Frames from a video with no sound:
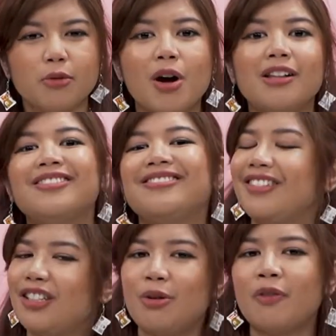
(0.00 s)
Well,
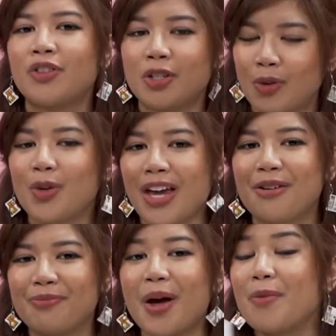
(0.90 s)
you know what? For this one, you can.
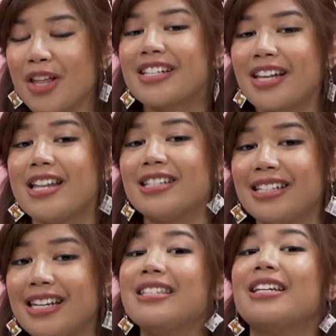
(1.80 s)
I'm really excited to
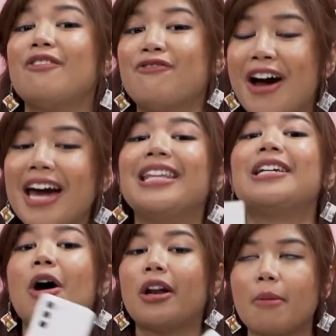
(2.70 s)
say that it finally
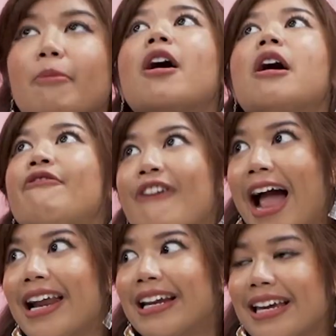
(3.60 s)
caught up.
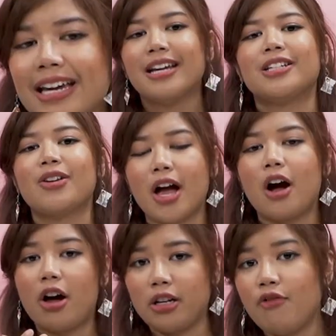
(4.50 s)
Finally. So yeah,
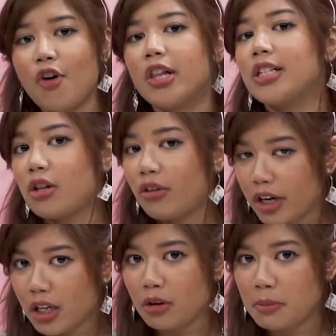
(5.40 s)
on default, it's
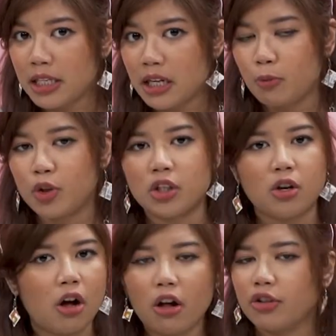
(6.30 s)
already on medium, which is
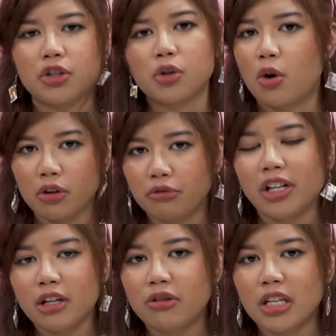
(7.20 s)
also
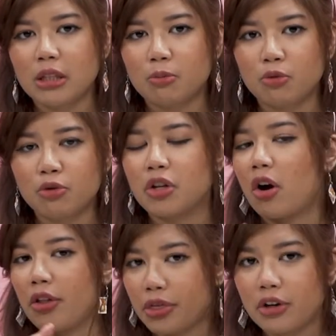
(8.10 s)
already really smooth
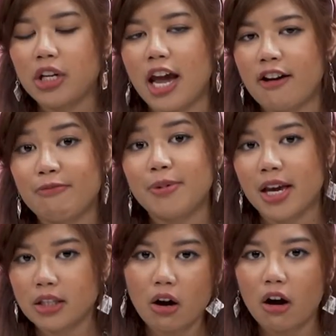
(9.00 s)
on 30
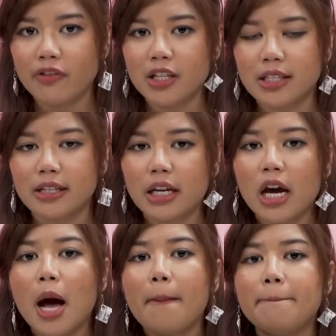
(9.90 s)
FPS, obviously.
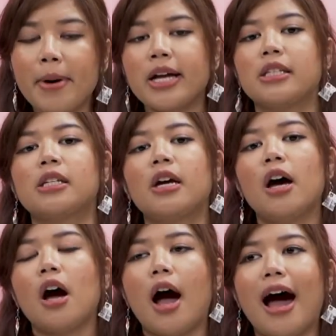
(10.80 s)
But
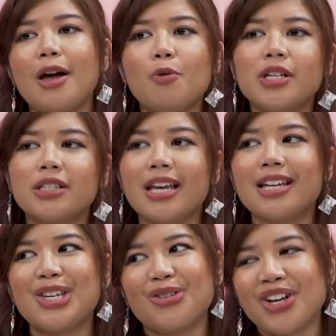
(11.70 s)
I was
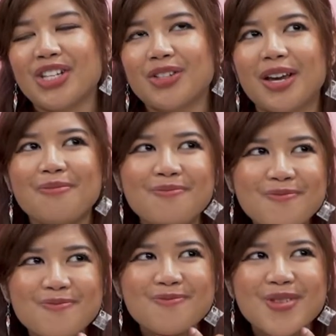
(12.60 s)
curious. I was
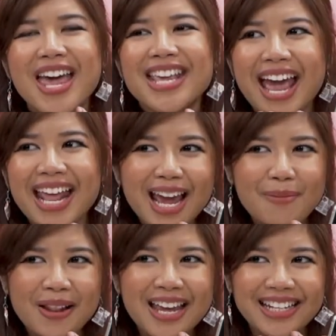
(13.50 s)
can I
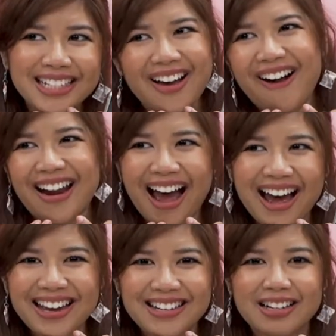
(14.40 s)
play this on
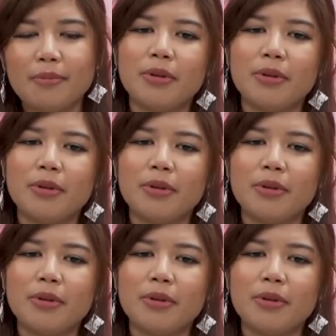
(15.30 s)
higher?